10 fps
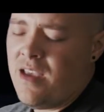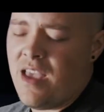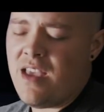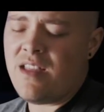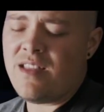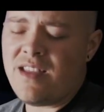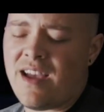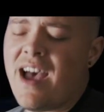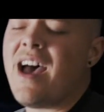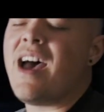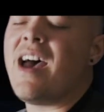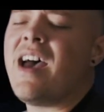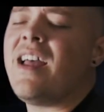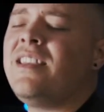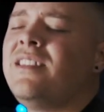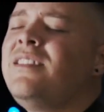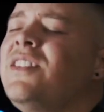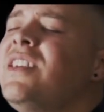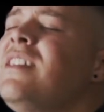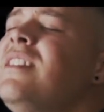In the highlands
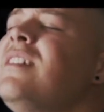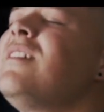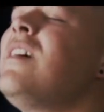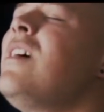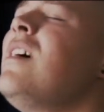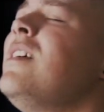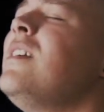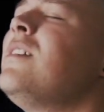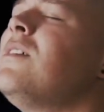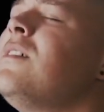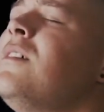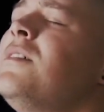and the heartache all